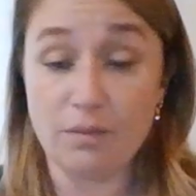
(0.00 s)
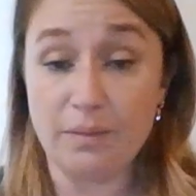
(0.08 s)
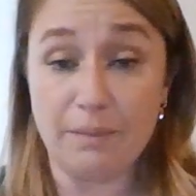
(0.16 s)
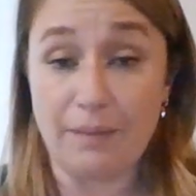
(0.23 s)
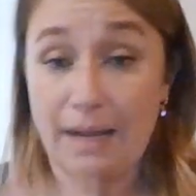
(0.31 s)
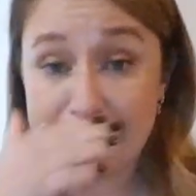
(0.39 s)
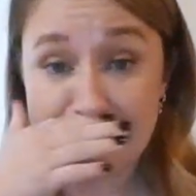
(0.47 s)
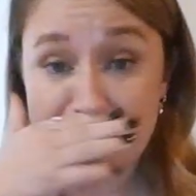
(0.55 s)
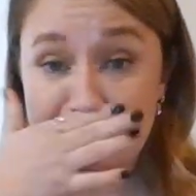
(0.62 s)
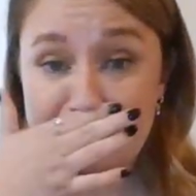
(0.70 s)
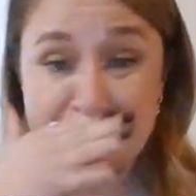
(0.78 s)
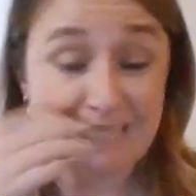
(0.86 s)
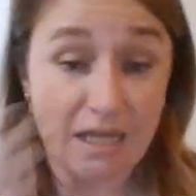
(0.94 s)
could be a
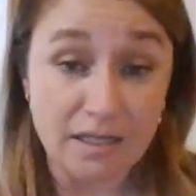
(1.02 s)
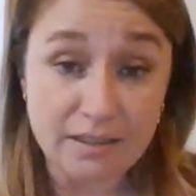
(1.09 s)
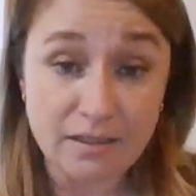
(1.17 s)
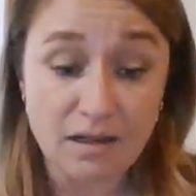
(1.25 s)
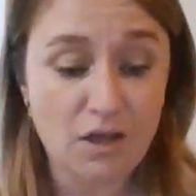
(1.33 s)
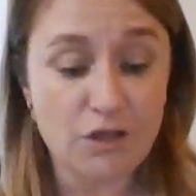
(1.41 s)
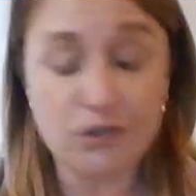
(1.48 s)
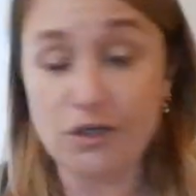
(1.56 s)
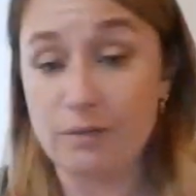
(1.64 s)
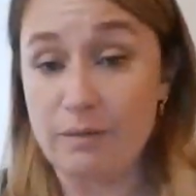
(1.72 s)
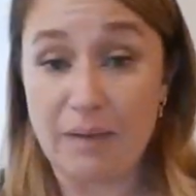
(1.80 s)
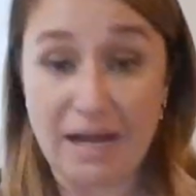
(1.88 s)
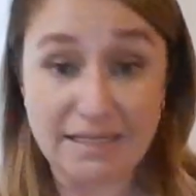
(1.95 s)
Pisces sun, you could
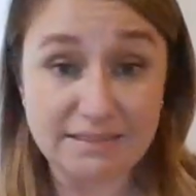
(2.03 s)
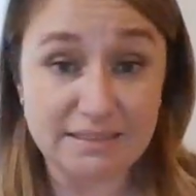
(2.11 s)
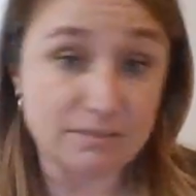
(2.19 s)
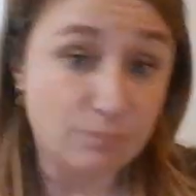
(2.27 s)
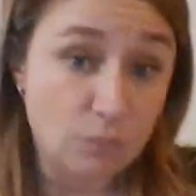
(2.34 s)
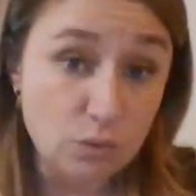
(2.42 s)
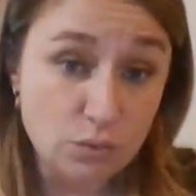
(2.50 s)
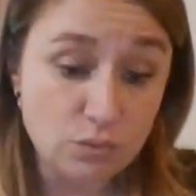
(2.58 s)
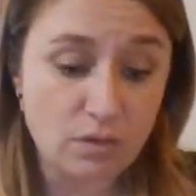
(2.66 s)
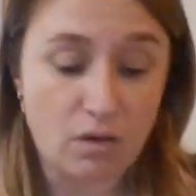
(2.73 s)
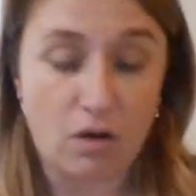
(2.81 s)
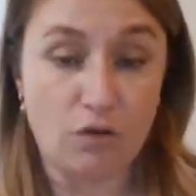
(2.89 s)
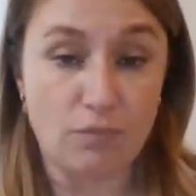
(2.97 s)
be Pisces moon
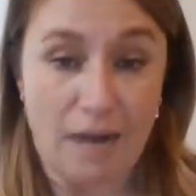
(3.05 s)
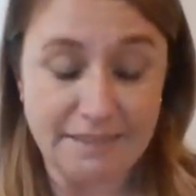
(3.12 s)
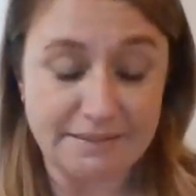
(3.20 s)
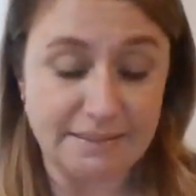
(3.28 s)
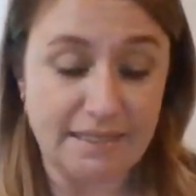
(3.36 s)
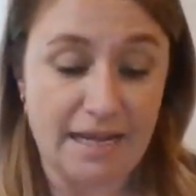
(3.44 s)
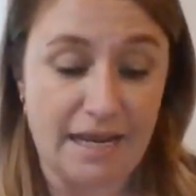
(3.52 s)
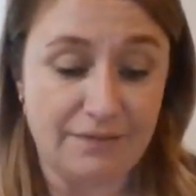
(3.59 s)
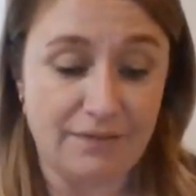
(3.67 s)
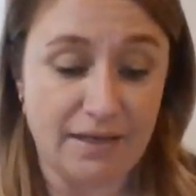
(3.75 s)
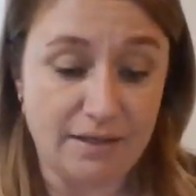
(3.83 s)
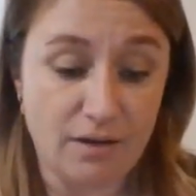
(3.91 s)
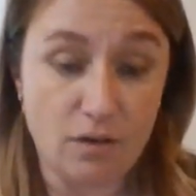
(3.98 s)
or rising, and
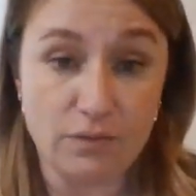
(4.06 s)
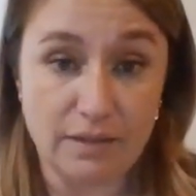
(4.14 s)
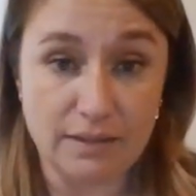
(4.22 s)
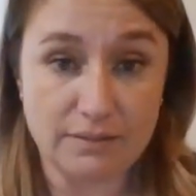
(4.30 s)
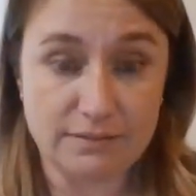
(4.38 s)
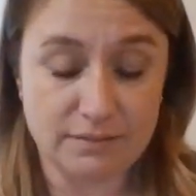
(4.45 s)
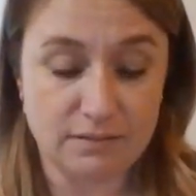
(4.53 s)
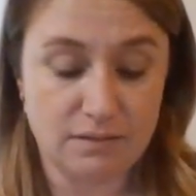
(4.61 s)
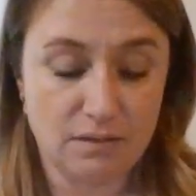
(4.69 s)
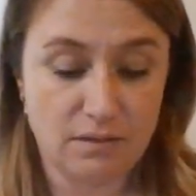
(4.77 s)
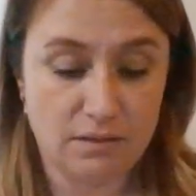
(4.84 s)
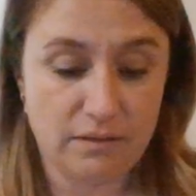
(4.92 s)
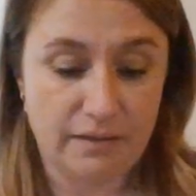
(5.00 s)
they know this.
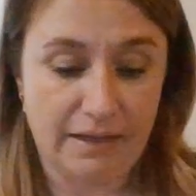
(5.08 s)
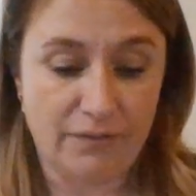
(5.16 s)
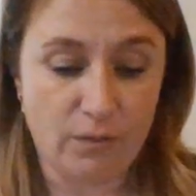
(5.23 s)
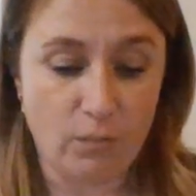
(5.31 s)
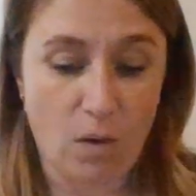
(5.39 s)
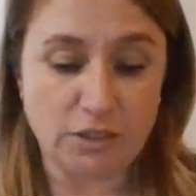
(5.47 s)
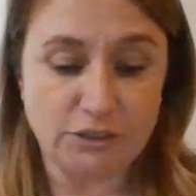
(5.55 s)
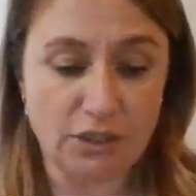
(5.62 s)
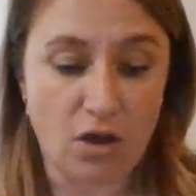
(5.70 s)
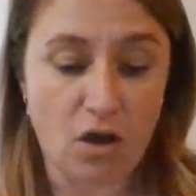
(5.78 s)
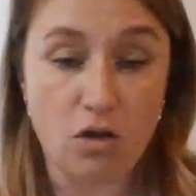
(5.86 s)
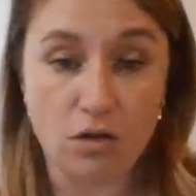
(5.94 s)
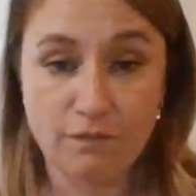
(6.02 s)
And they're watching
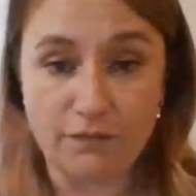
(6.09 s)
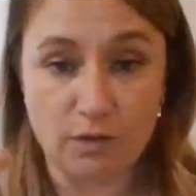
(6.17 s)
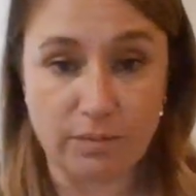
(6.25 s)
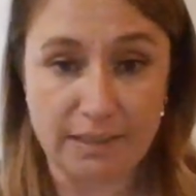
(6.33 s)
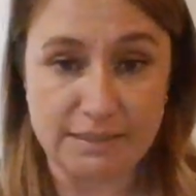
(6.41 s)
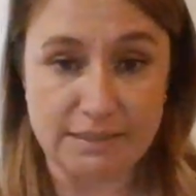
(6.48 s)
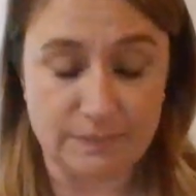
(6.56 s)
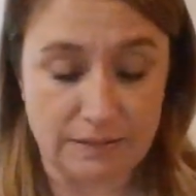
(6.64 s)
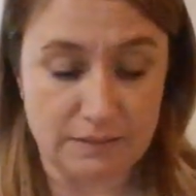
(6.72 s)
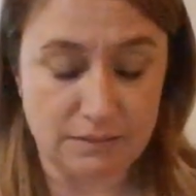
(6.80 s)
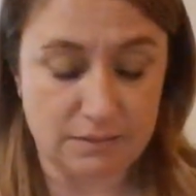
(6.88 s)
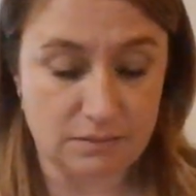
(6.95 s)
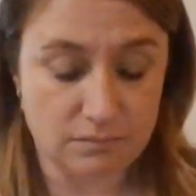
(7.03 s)
all of your
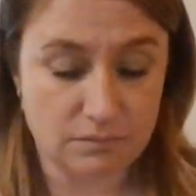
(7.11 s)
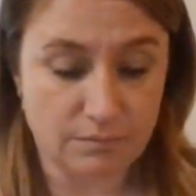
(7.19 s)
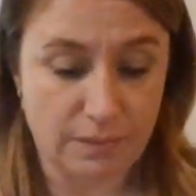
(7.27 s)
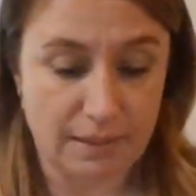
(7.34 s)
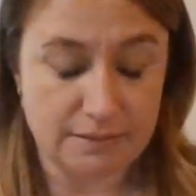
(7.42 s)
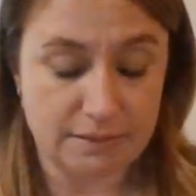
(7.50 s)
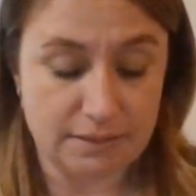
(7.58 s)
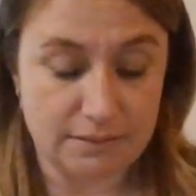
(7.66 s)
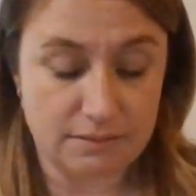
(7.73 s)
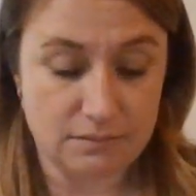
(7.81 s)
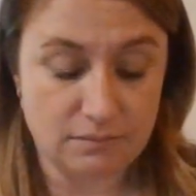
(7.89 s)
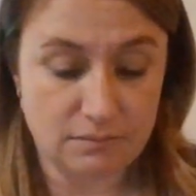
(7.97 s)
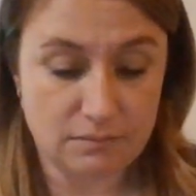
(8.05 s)
placements,
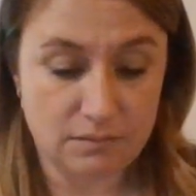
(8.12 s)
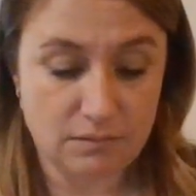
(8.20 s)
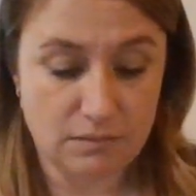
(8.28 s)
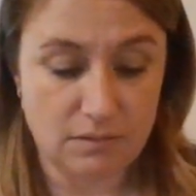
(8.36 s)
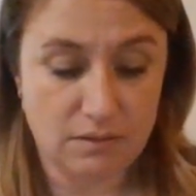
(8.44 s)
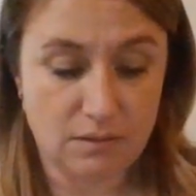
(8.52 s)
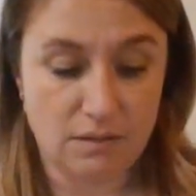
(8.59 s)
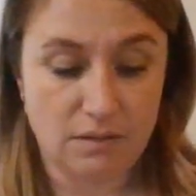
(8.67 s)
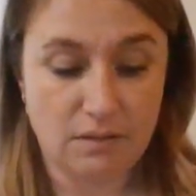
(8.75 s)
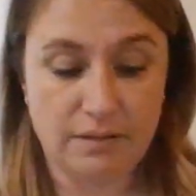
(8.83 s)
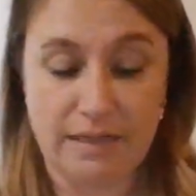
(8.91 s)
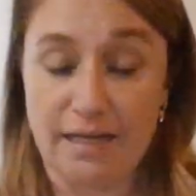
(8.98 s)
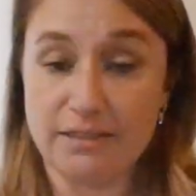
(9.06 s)
Pisces.
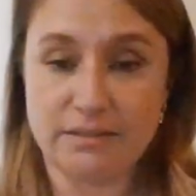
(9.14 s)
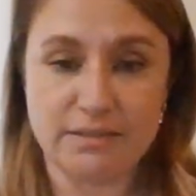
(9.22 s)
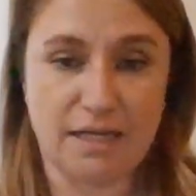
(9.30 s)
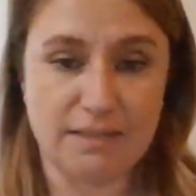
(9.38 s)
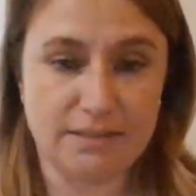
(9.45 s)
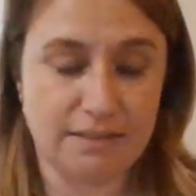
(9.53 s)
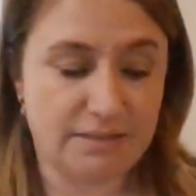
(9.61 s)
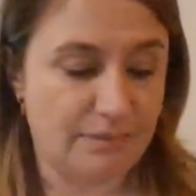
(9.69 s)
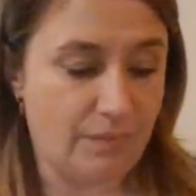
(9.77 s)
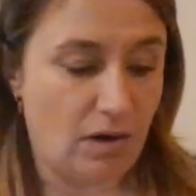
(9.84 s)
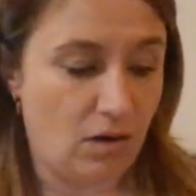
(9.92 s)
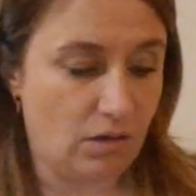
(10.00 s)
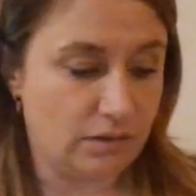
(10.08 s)
Yeah, I just got dizzy.
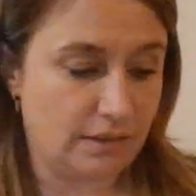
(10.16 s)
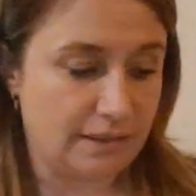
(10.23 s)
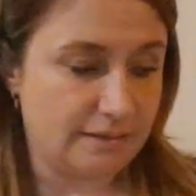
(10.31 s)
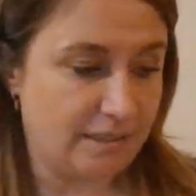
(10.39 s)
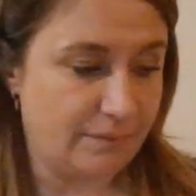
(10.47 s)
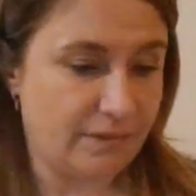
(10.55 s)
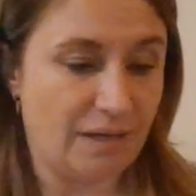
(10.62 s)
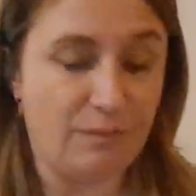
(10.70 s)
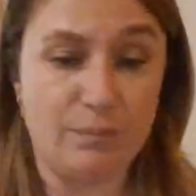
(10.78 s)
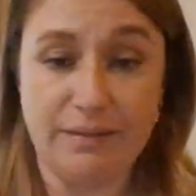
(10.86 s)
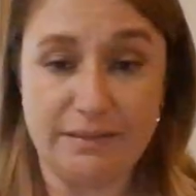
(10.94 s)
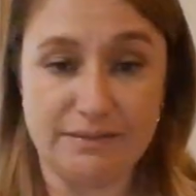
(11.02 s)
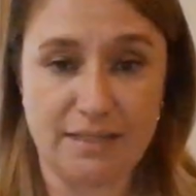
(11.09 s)
My heart like skipped a couple
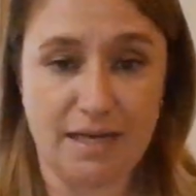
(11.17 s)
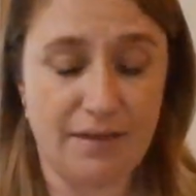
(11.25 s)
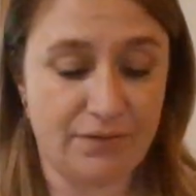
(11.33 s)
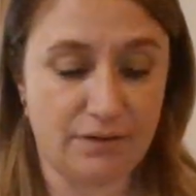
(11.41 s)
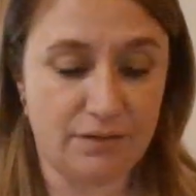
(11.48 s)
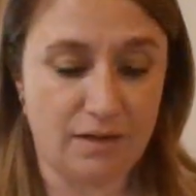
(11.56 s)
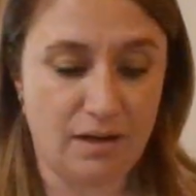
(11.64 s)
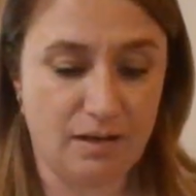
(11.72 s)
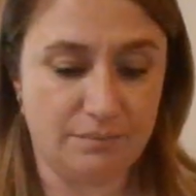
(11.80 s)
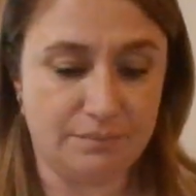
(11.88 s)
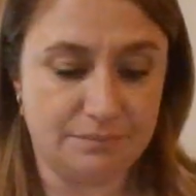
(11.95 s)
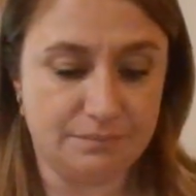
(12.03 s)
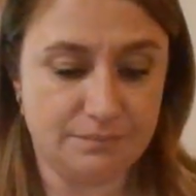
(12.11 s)
beats. Yeah, they're
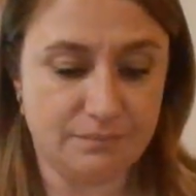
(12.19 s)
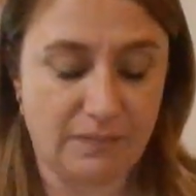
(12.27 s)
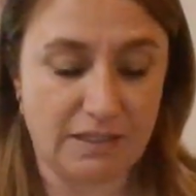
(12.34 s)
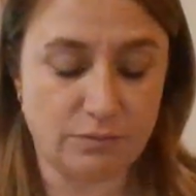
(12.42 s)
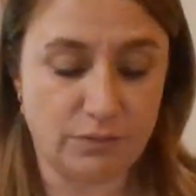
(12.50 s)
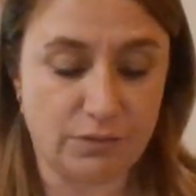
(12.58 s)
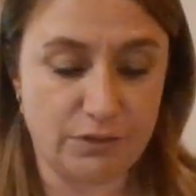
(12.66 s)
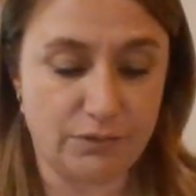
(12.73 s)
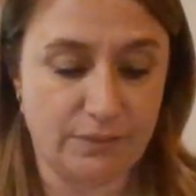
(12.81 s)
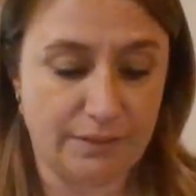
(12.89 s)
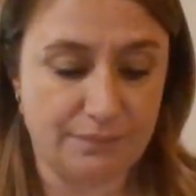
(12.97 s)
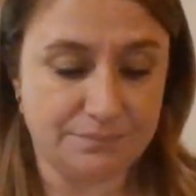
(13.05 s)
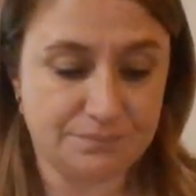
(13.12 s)
that's what they're
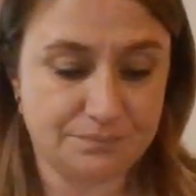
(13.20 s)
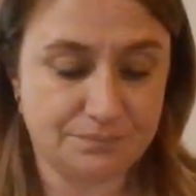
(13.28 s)
doing.